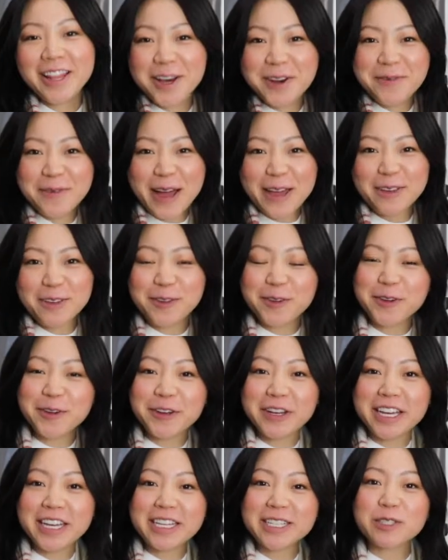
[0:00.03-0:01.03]
Hello my
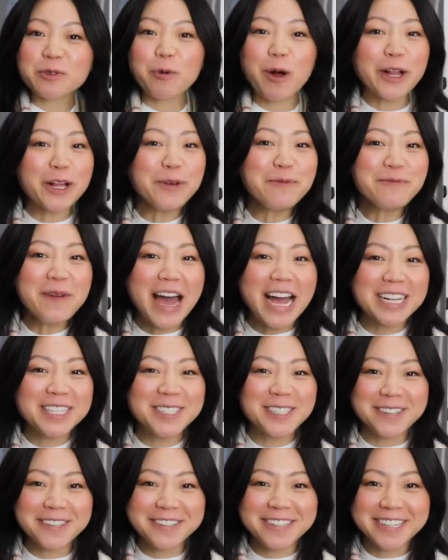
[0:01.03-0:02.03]
foodies, welcome back
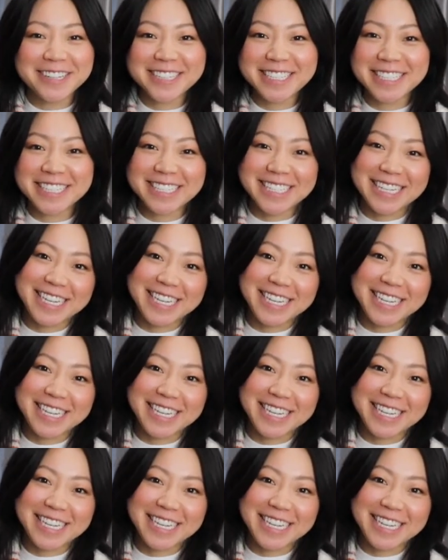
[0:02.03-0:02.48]
to Clarissa's